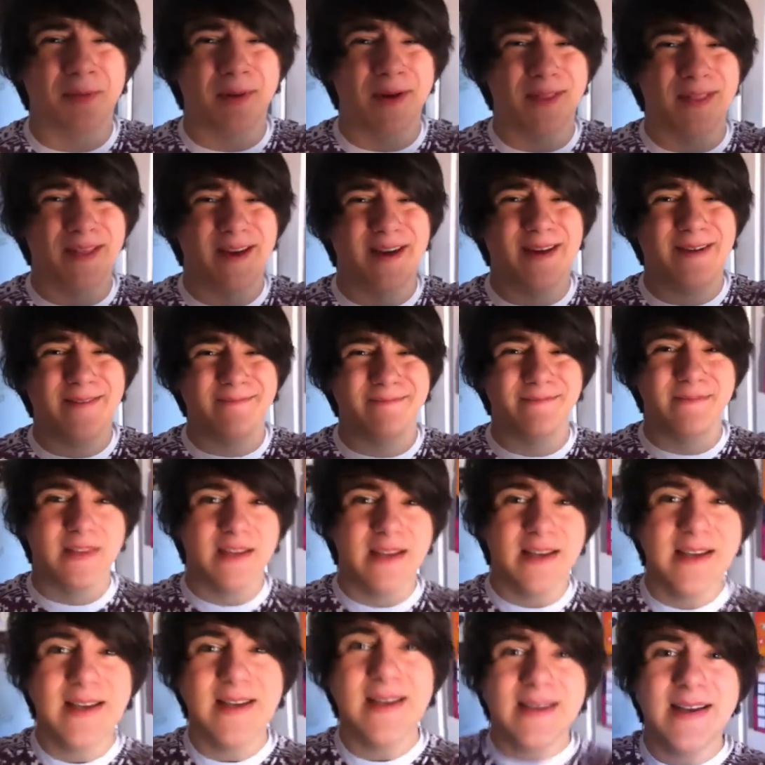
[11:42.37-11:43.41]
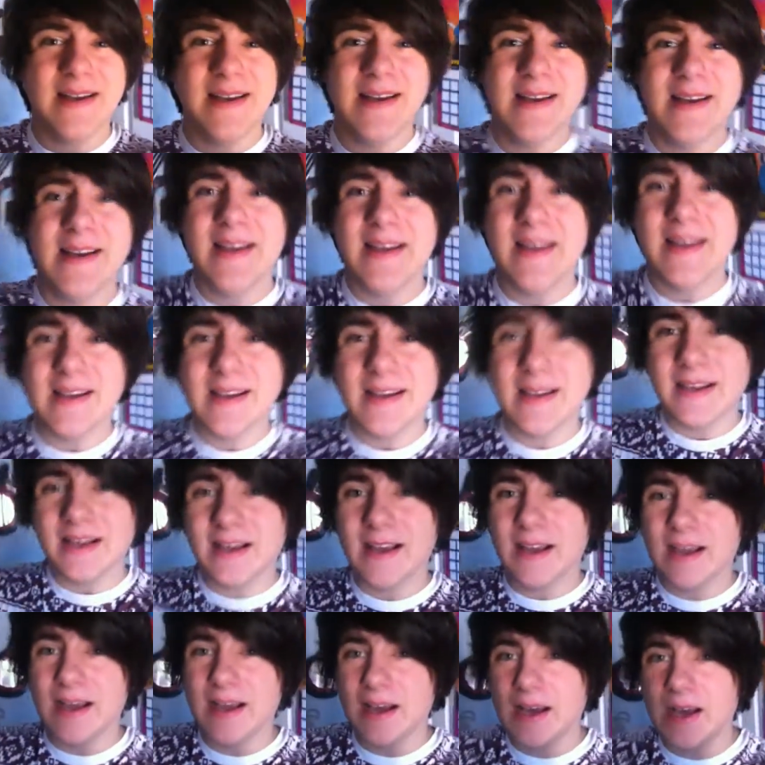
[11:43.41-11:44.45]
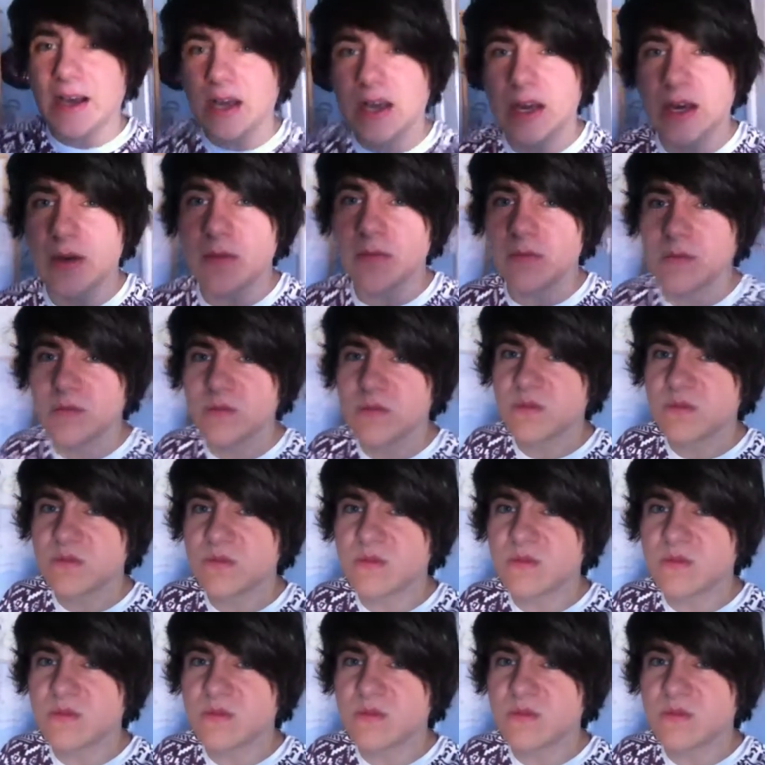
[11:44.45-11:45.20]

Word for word: about that.